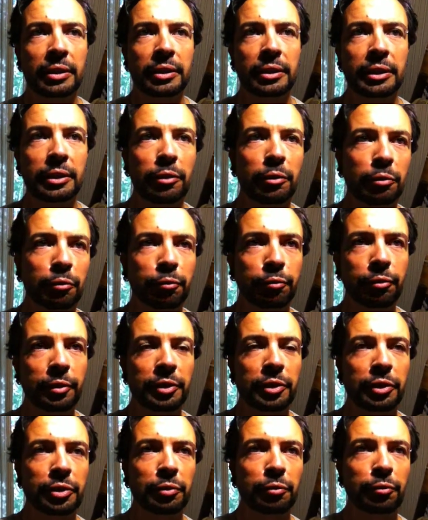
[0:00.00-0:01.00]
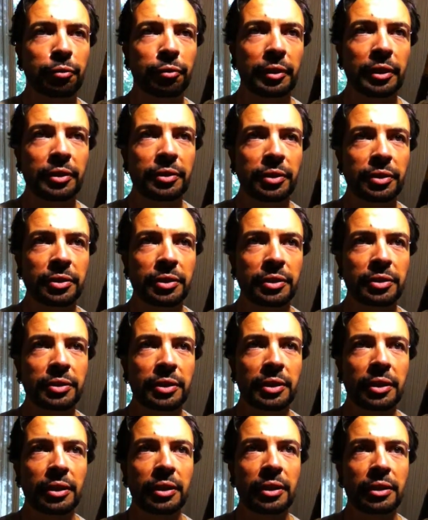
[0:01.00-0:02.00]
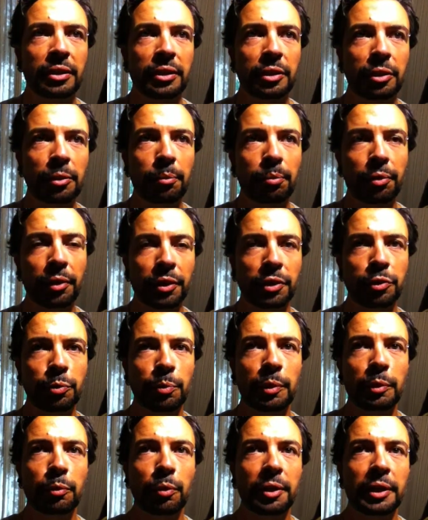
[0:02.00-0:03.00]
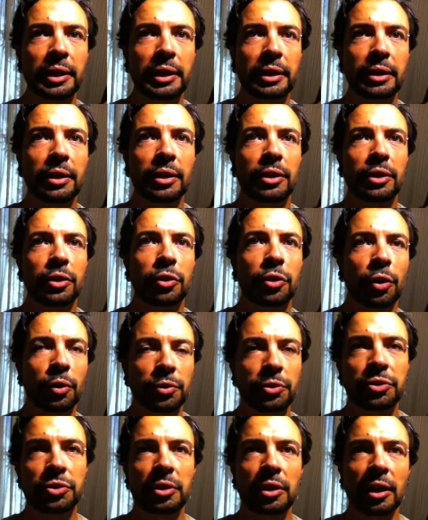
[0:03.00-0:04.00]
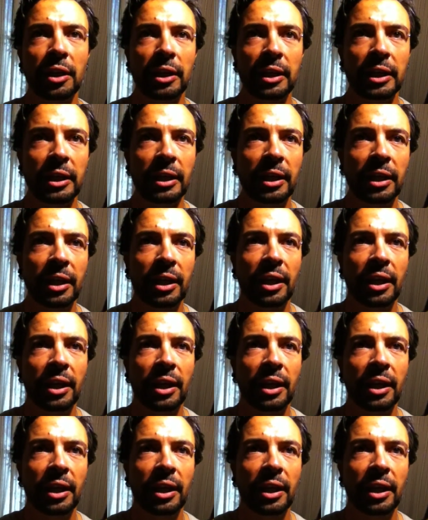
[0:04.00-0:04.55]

the old fridges and freezers is that the compressor will be running constantly